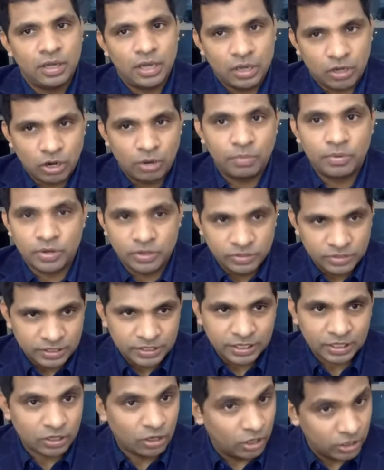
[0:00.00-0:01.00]
a
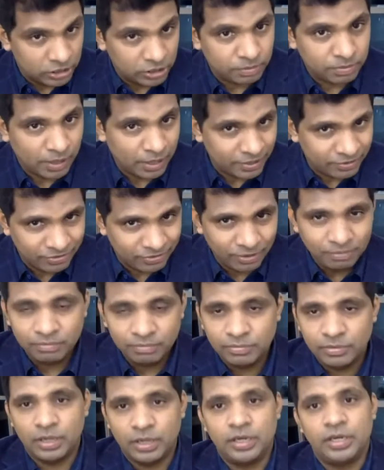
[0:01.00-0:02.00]
comprehensive technology
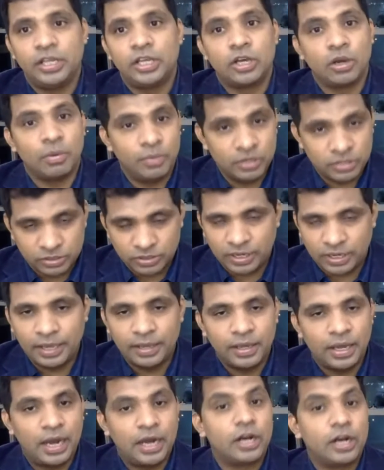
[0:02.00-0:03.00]
platform on e-commerce.
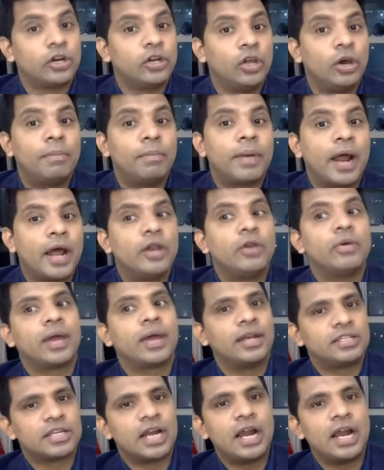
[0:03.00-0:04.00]
Okay, under your brand, you
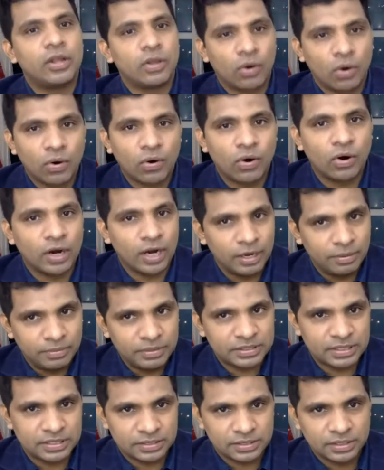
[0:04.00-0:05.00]
can start your own online
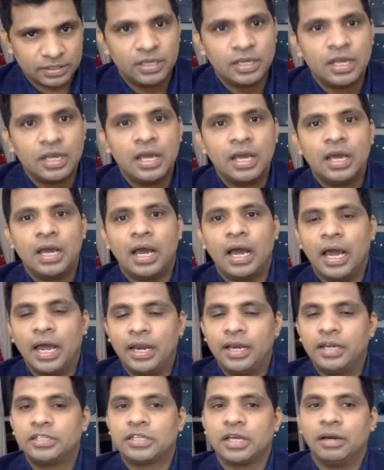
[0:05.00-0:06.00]
business.
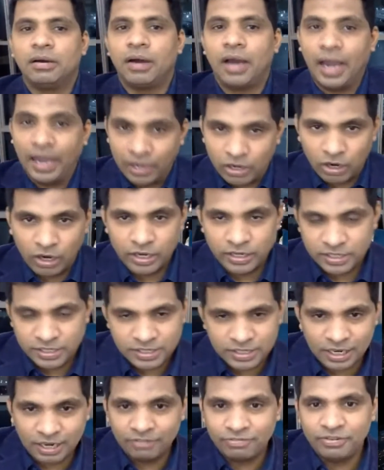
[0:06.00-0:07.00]
And it's a high
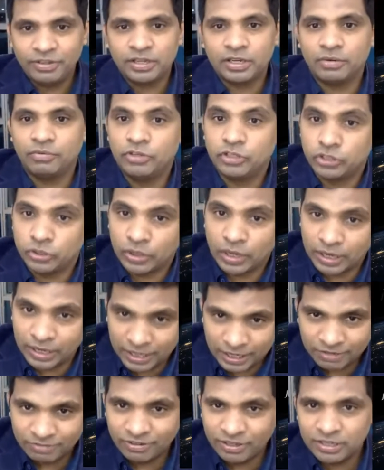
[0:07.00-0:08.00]
quality traffic, which you
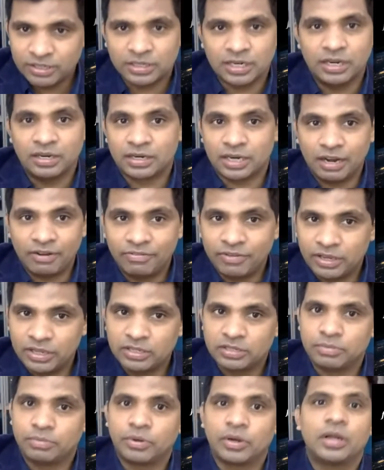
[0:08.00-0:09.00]
can convert. And traffic
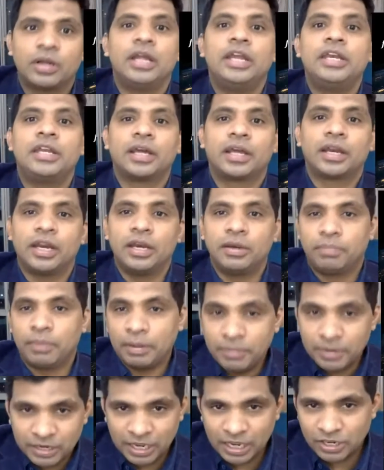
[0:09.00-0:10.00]
is integrate
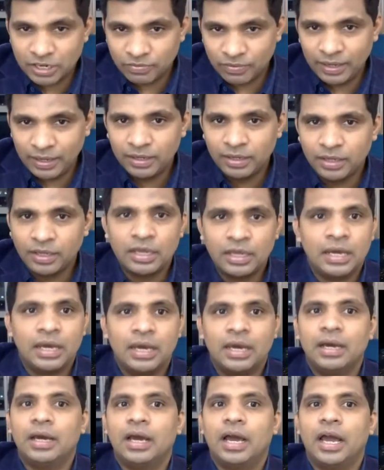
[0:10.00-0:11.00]
payment gateway
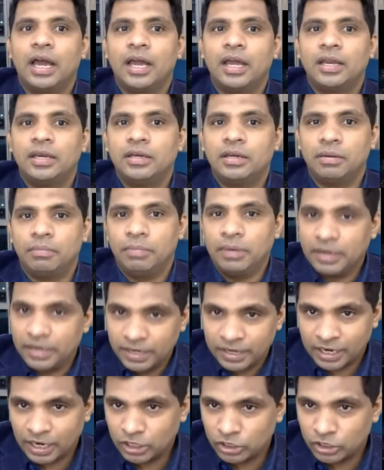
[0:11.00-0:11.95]
and built-in